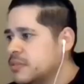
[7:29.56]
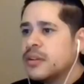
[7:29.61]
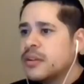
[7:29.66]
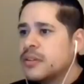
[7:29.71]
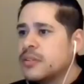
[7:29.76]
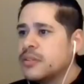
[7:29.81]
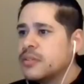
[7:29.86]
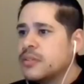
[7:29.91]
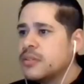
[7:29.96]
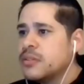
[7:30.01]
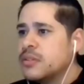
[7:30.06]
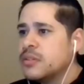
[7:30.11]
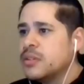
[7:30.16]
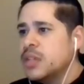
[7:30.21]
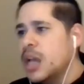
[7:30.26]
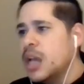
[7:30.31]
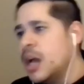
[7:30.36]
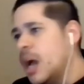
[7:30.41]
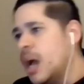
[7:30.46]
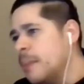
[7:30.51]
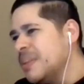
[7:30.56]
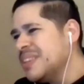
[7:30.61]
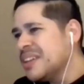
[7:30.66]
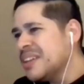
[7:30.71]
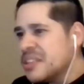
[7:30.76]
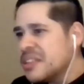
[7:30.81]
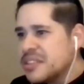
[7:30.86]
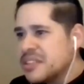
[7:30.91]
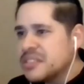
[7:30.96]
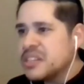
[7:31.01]
You know what I mean? Yeah, I mean,
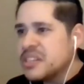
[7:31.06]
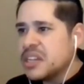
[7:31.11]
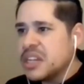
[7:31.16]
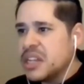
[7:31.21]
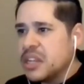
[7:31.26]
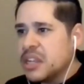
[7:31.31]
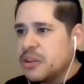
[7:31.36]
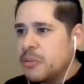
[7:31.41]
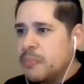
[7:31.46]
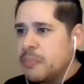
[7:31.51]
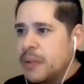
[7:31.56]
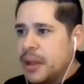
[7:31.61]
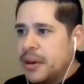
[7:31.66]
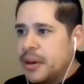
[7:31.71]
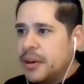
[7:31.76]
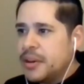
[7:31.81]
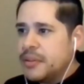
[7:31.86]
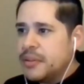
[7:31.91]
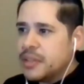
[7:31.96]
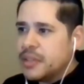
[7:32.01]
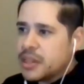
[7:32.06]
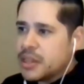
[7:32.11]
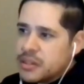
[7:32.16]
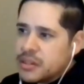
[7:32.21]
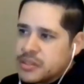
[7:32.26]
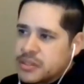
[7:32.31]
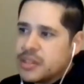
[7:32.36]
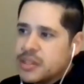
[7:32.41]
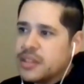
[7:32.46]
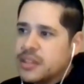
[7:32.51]
they could have done a little better. They
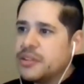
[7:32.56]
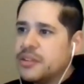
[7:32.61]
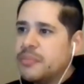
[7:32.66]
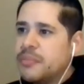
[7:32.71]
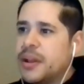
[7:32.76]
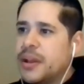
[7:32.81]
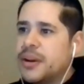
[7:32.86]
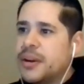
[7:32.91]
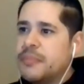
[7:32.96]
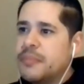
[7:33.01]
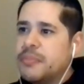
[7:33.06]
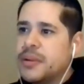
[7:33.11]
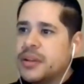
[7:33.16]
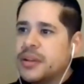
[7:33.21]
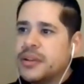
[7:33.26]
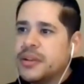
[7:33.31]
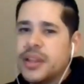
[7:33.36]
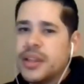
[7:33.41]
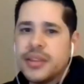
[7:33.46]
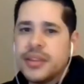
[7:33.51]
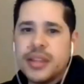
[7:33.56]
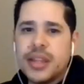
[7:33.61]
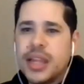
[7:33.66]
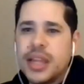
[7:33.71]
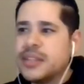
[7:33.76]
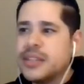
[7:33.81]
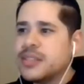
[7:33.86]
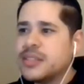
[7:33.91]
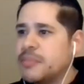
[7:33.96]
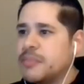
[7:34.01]
could have done a little better, but
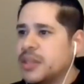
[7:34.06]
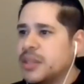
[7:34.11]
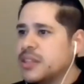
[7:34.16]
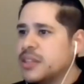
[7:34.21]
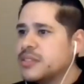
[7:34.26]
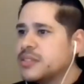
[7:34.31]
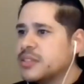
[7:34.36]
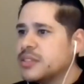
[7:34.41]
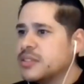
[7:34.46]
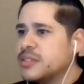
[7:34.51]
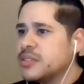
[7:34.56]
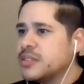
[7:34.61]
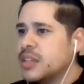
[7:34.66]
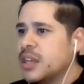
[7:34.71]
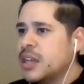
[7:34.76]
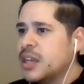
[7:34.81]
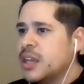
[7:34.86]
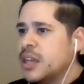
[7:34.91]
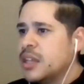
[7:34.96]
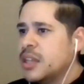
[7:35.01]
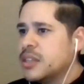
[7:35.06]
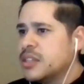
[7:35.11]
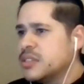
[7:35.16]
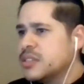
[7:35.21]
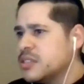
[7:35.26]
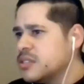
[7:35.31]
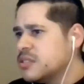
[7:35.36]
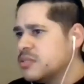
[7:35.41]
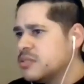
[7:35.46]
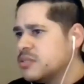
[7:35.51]
nonetheless, I mean, this is
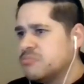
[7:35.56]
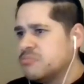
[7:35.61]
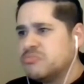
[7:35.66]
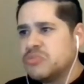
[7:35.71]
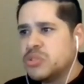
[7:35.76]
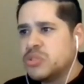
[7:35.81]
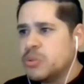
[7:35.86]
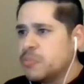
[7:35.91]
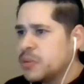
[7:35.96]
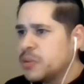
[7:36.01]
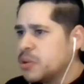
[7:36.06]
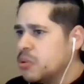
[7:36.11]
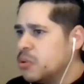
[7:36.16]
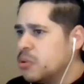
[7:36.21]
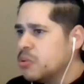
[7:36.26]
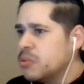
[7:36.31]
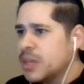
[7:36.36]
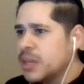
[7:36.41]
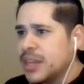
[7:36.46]
super cool.